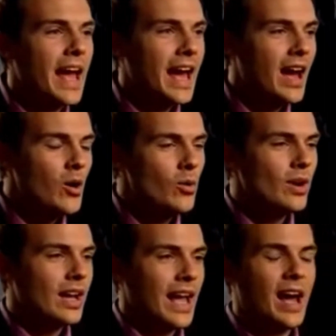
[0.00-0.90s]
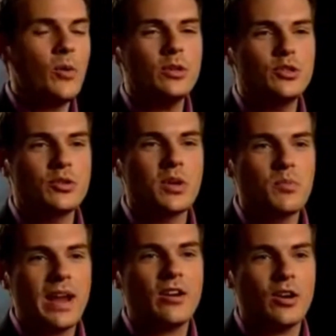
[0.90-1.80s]
How would you
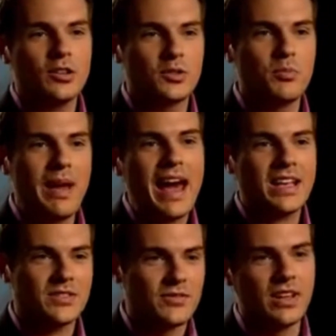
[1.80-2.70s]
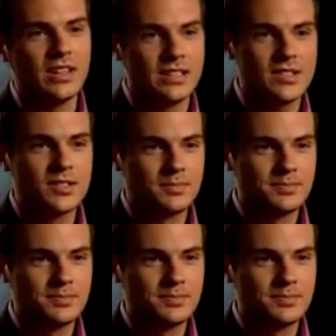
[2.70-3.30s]
compare her to past villains?